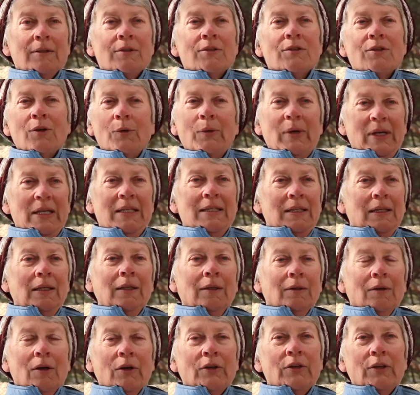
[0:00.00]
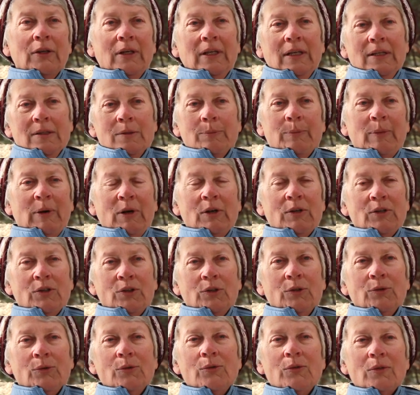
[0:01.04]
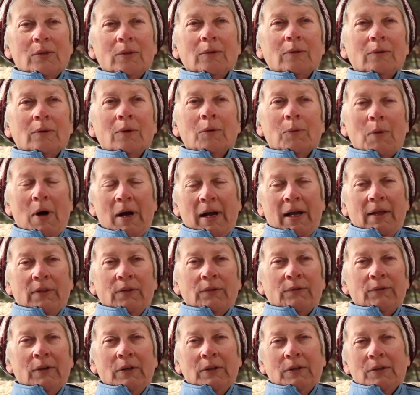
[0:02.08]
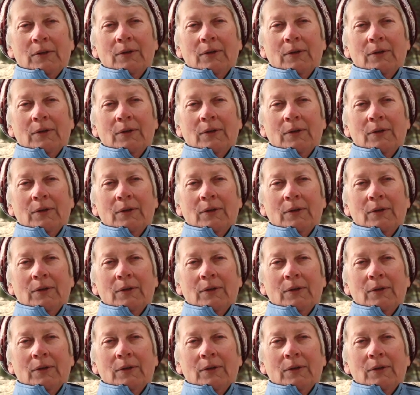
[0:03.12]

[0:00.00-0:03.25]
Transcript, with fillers: It's so easy. All you need is a pair of shoes and walk out the front